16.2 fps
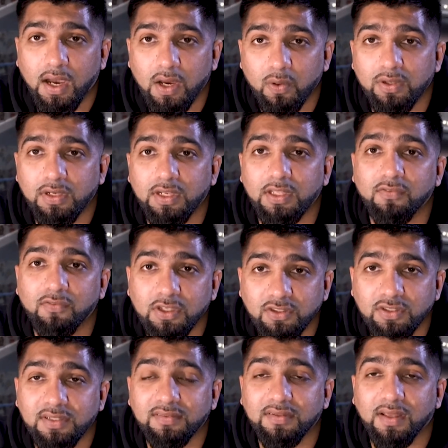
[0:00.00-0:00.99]
I will
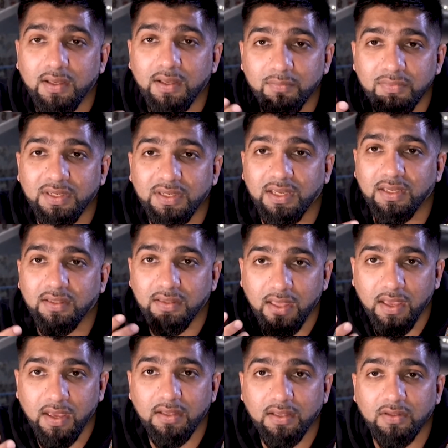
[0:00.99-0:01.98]
eventually start imitating
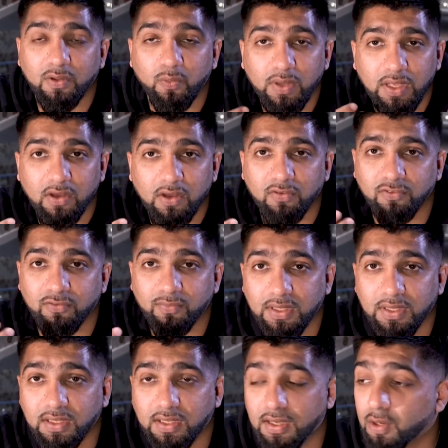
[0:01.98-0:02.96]
the way of
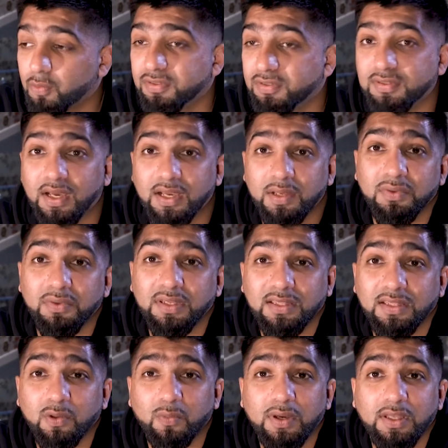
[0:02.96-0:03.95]
speaking. I will start
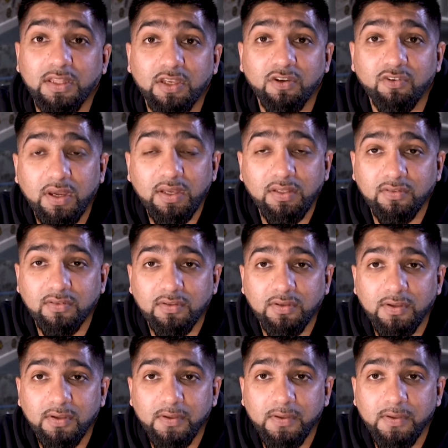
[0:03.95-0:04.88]
imitating the way they dress.